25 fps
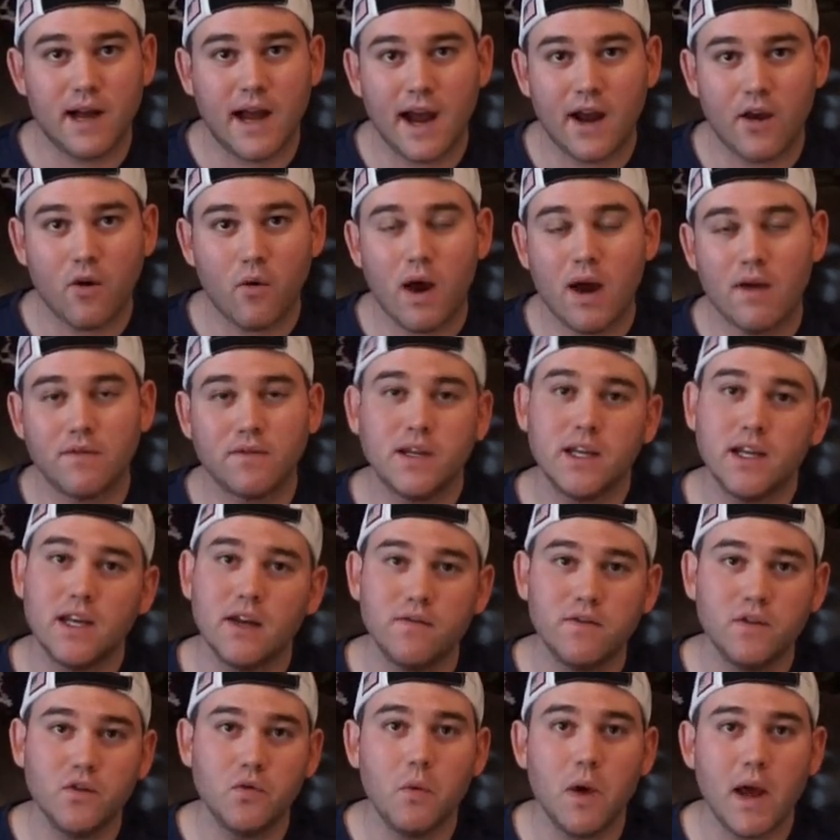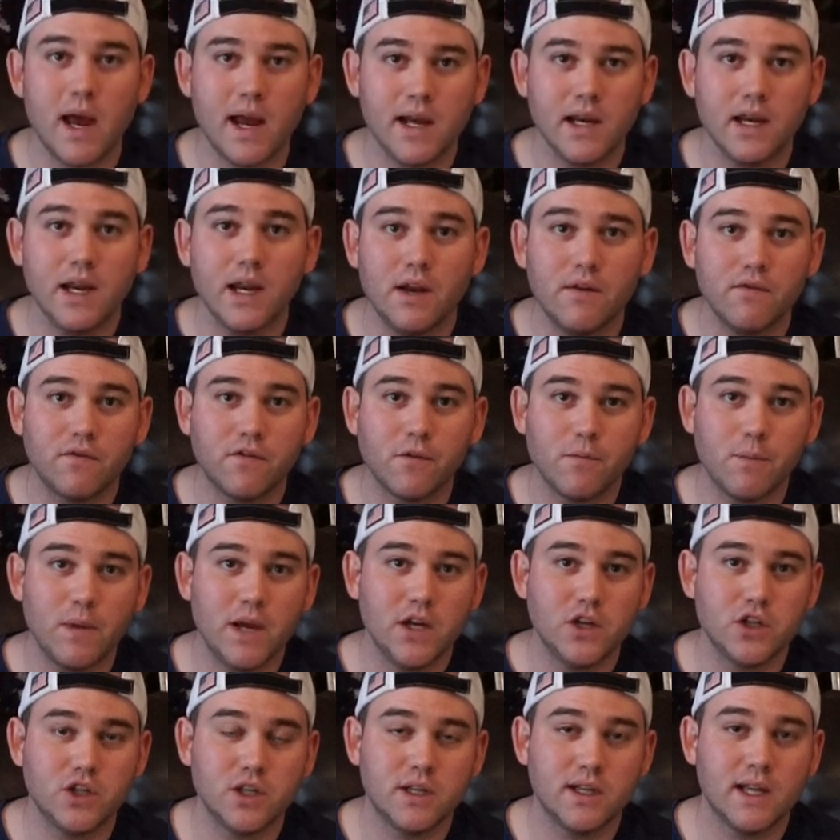I don't have to give you any
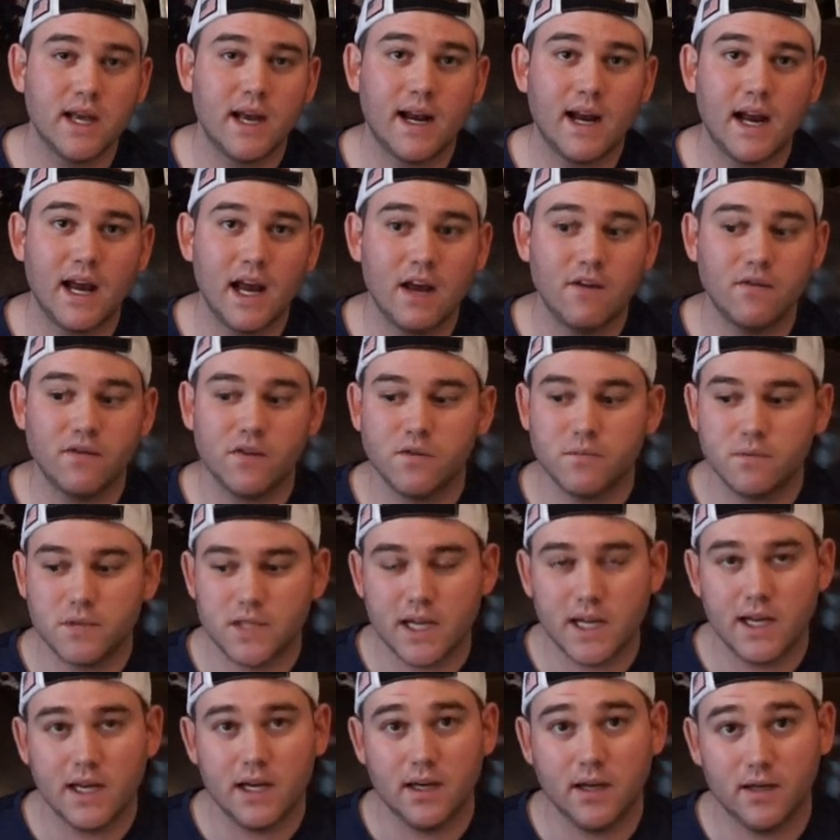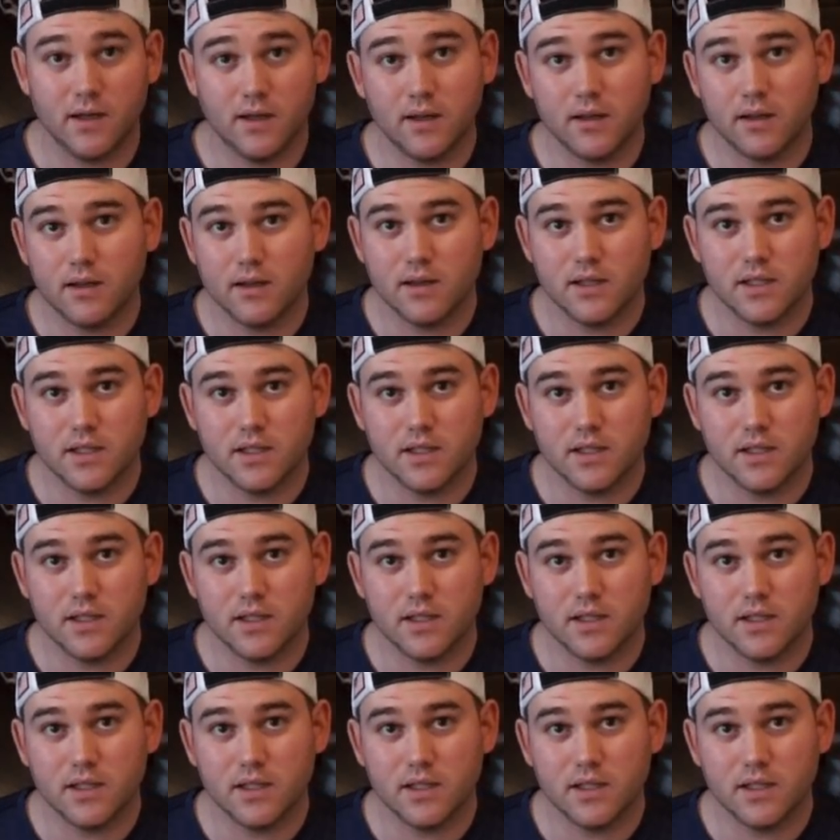information that I have obtained.